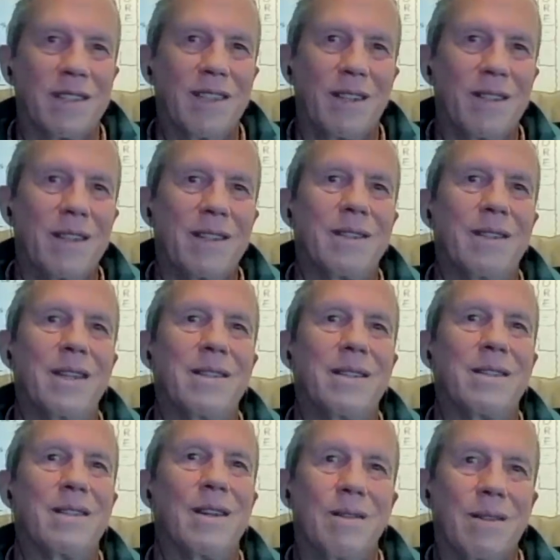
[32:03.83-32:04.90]
You know, they they
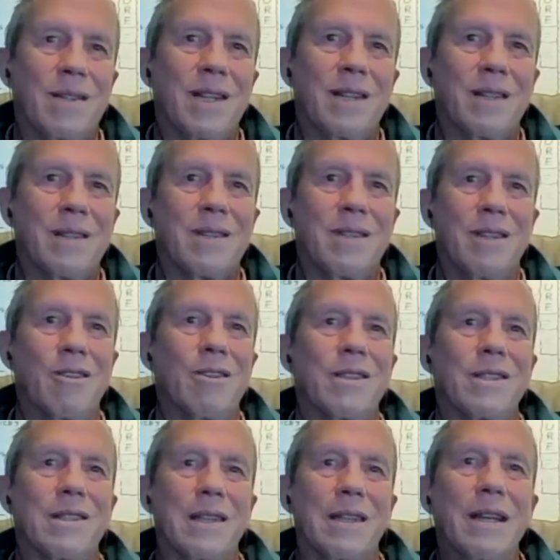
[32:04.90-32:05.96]
don't take it
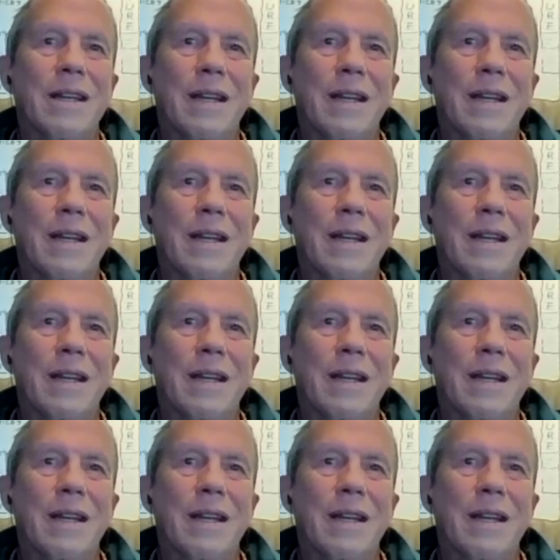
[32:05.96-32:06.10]
seriously